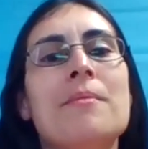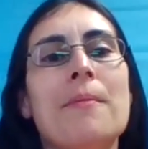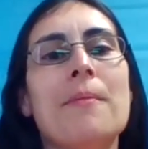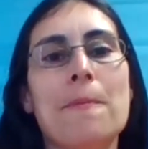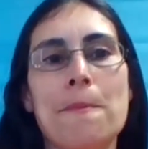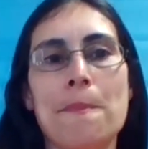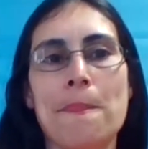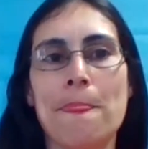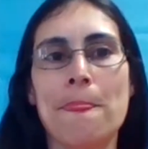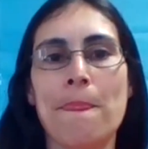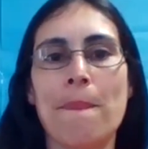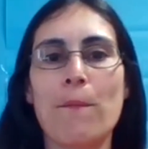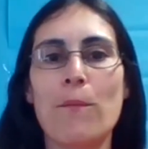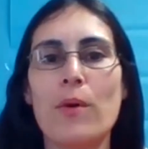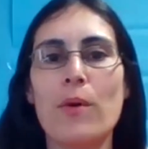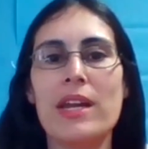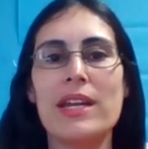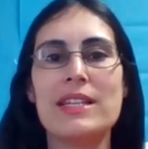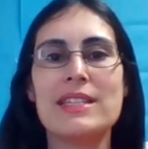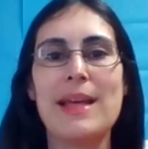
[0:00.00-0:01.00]
Hmm,
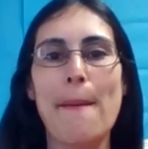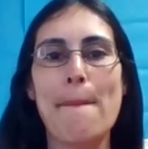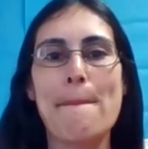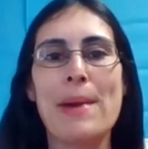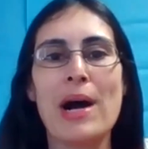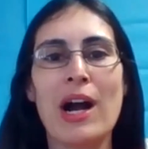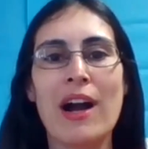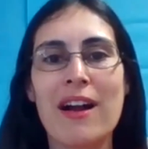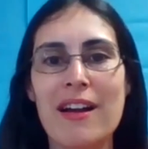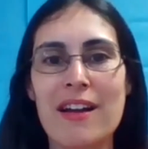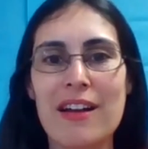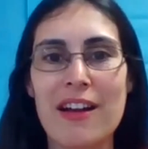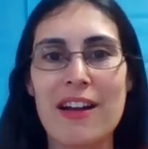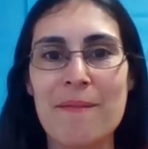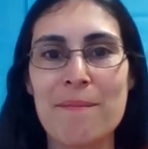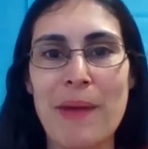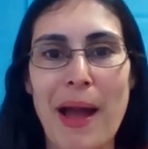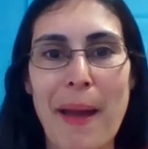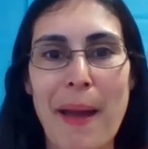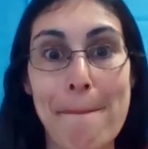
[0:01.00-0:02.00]
what is a part
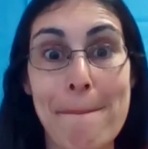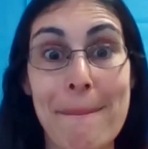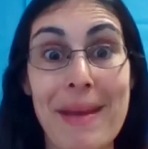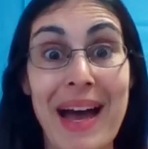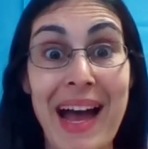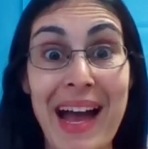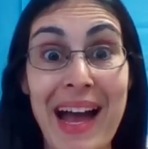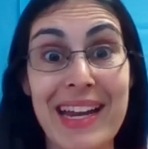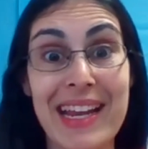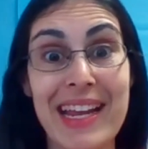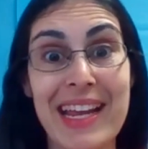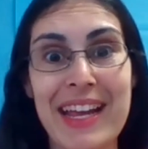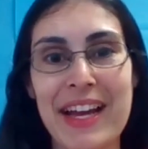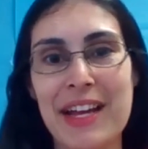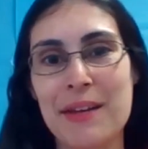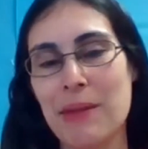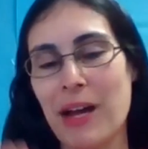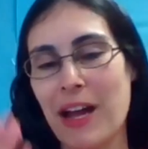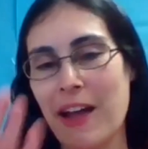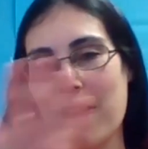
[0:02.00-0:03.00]
of my
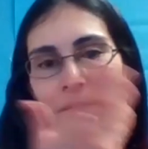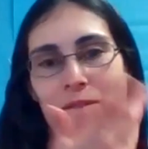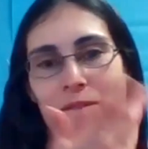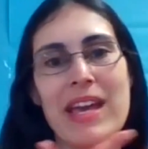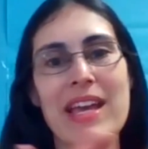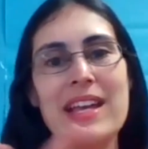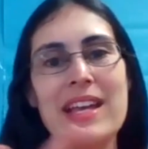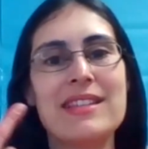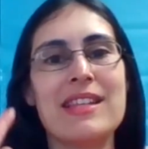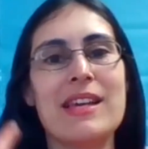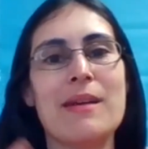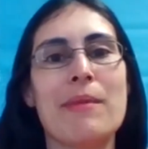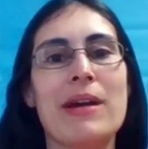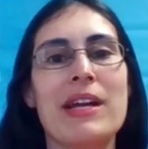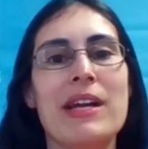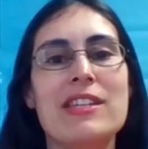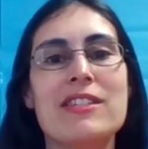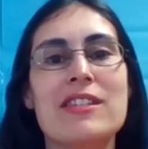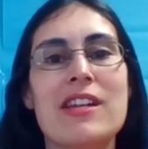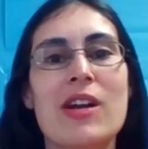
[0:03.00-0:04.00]
body and my face
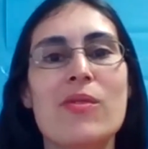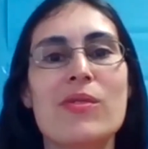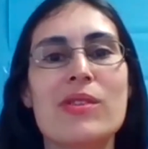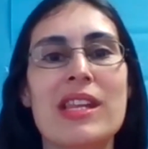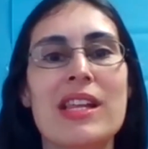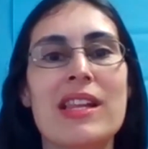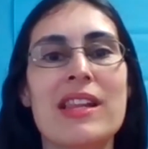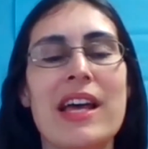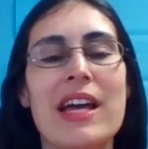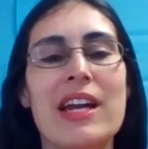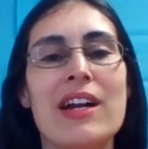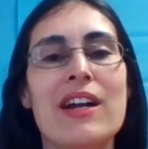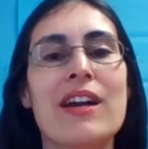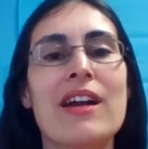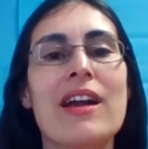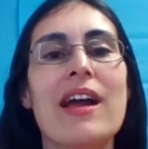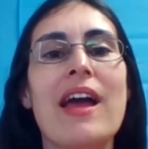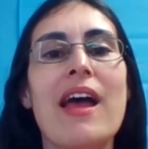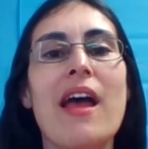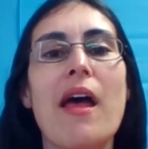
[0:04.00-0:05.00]
that might start with the
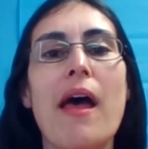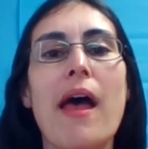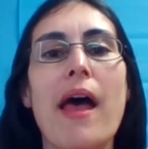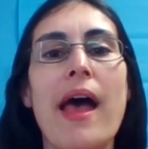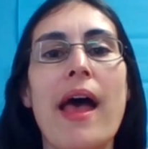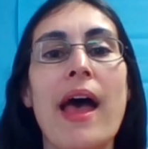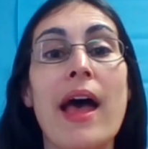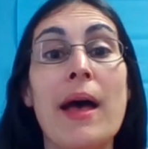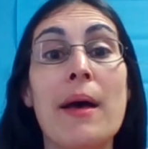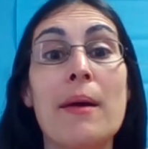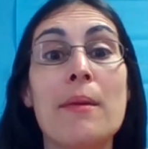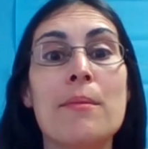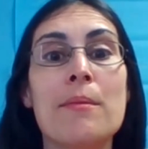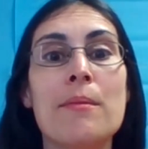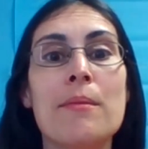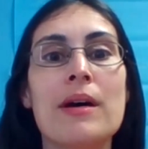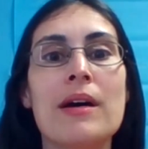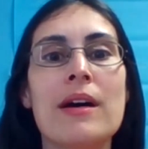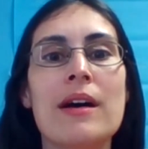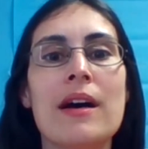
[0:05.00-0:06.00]
letter
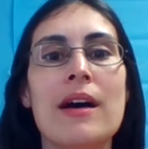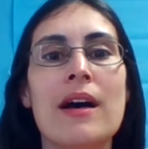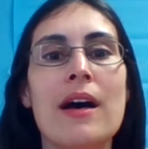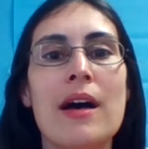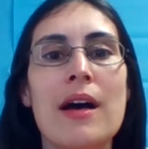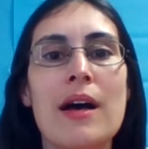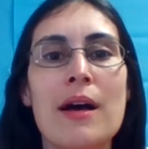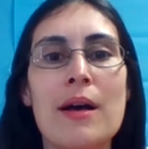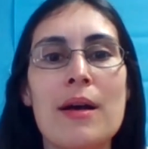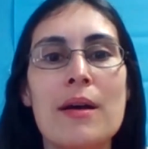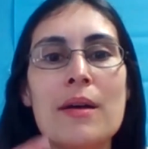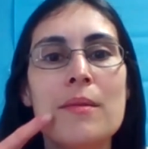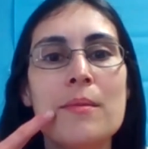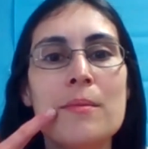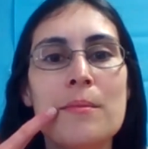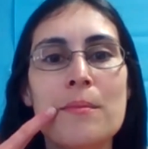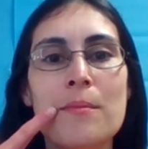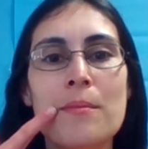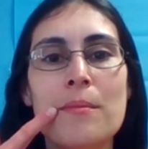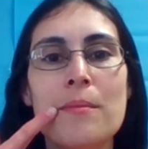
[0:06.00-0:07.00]
M?
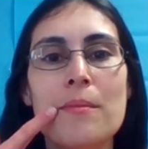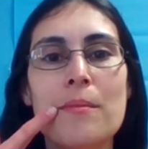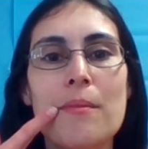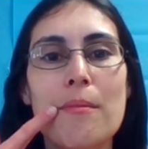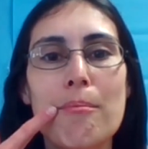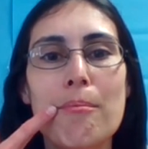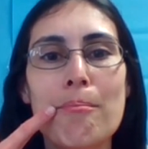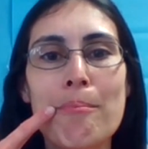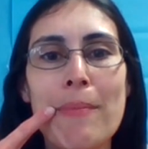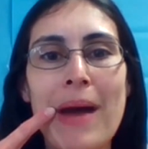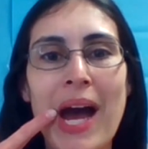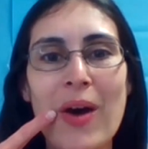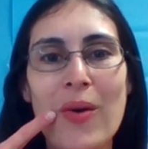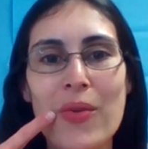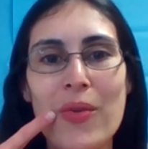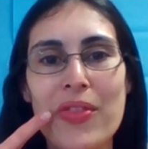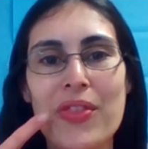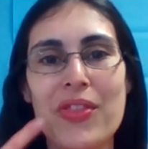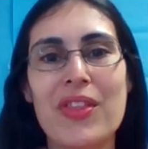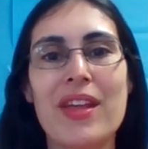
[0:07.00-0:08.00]

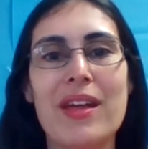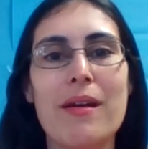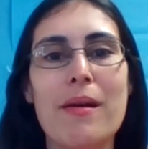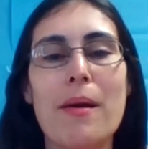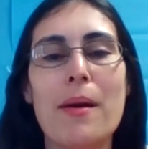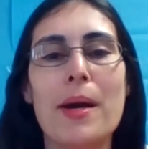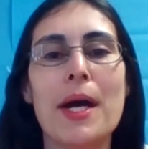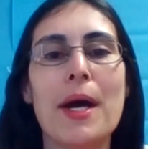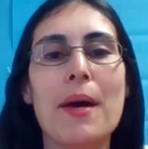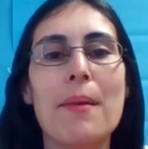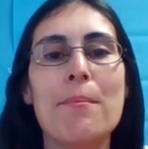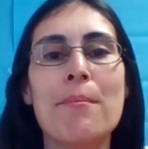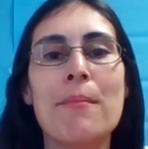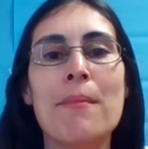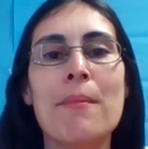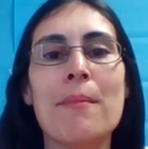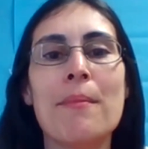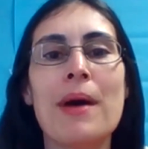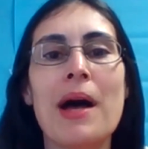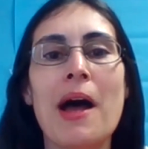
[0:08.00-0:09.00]
Mouth.
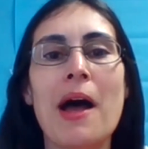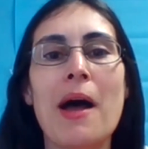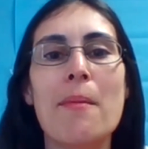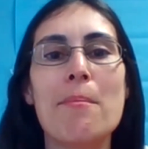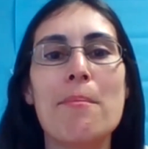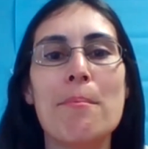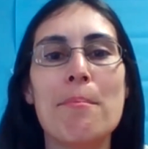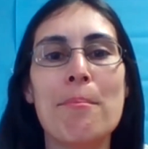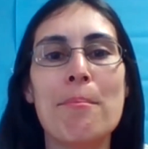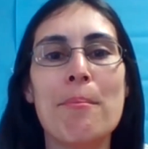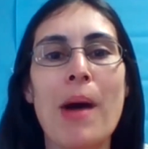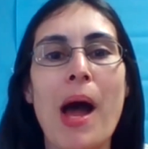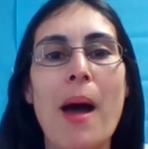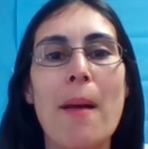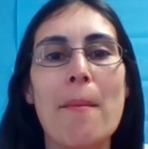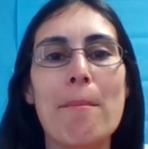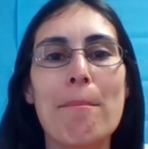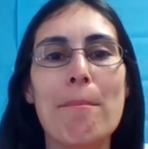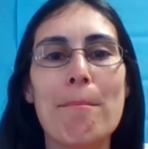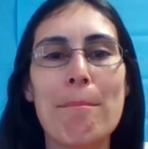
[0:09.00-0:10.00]
Mm, mm,
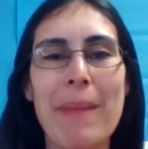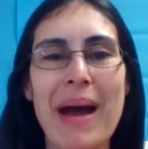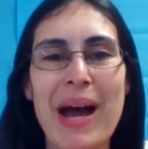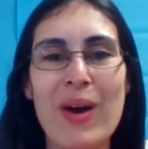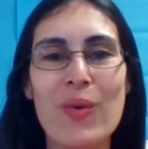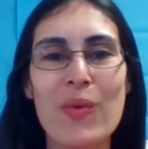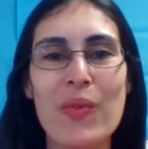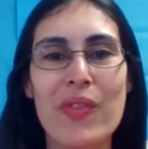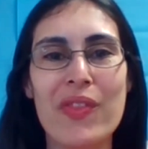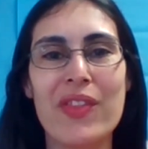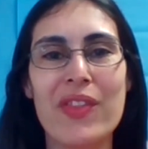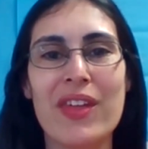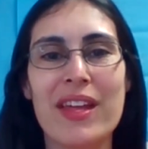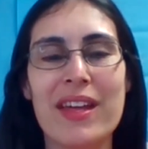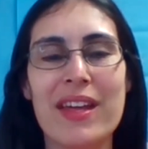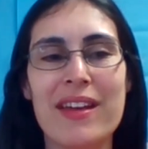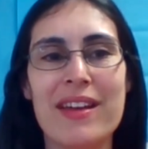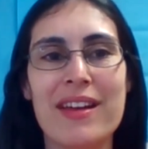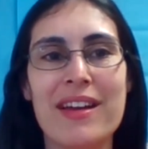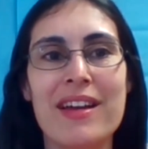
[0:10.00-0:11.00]
mouth.
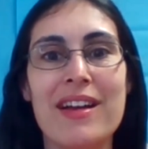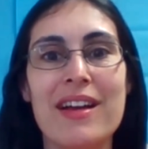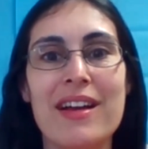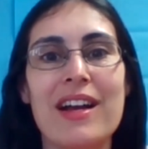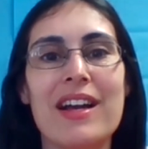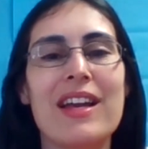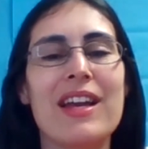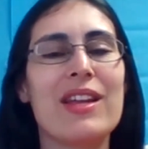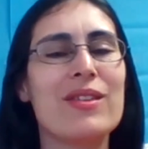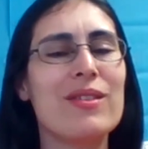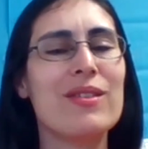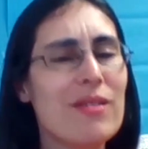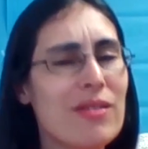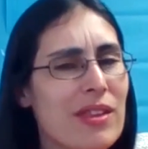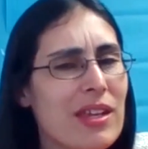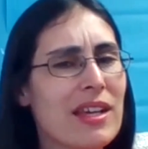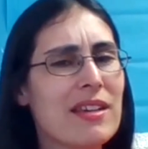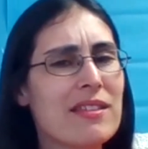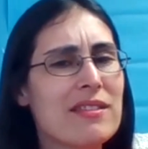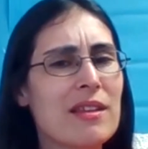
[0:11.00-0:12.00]
Can
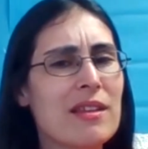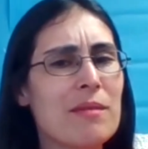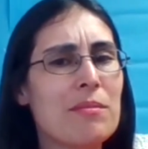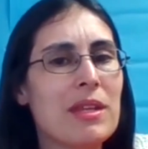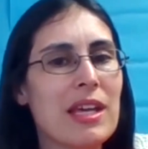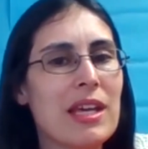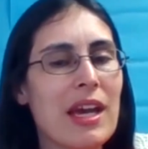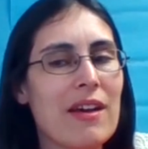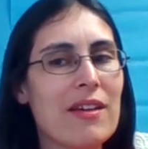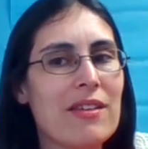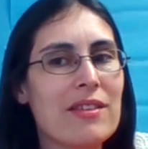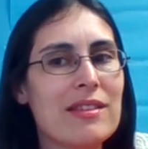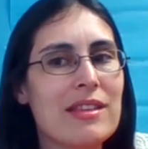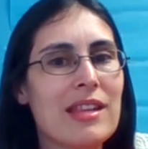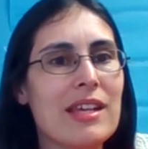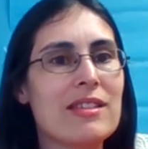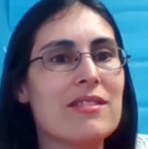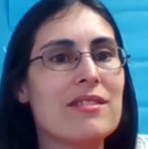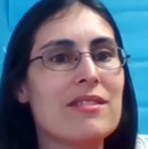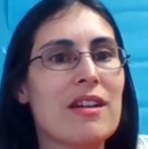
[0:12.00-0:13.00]
you think of something
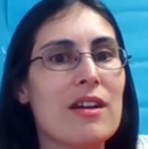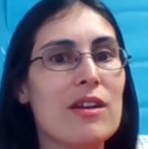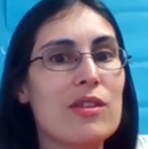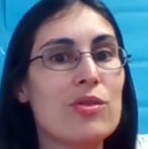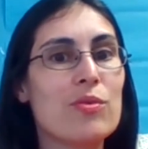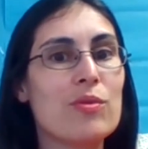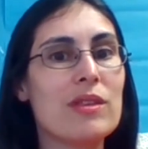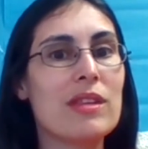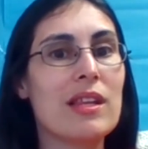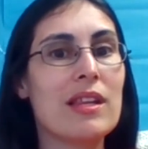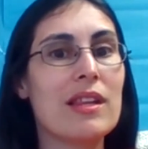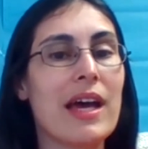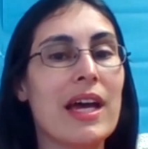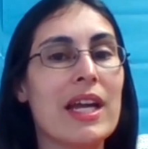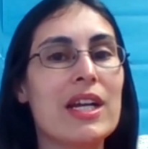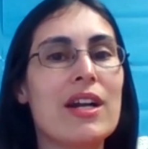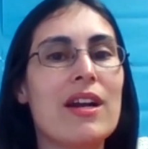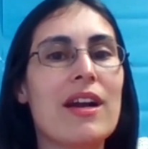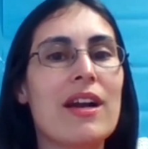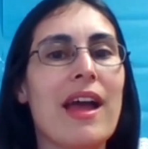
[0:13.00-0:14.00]
else that starts with the
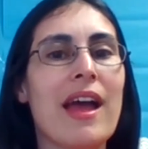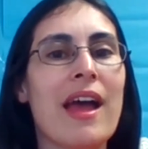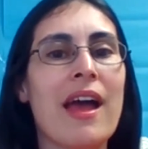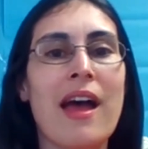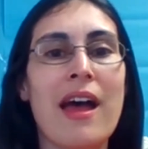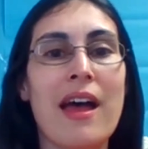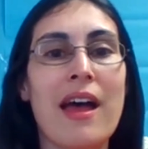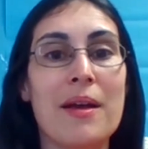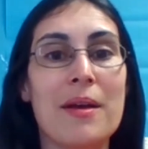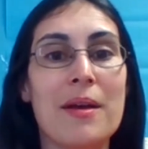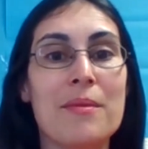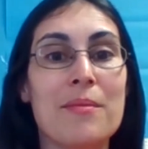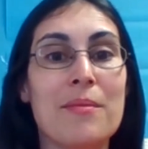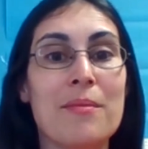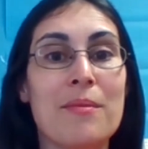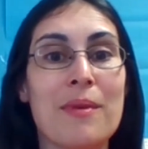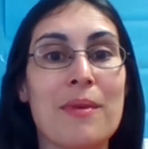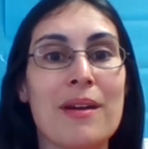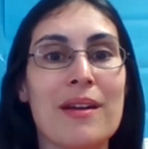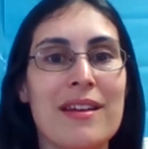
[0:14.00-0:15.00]
letter
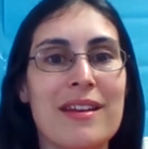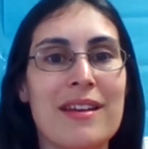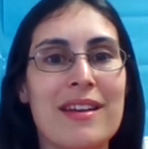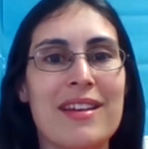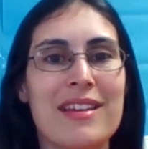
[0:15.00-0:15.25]
M?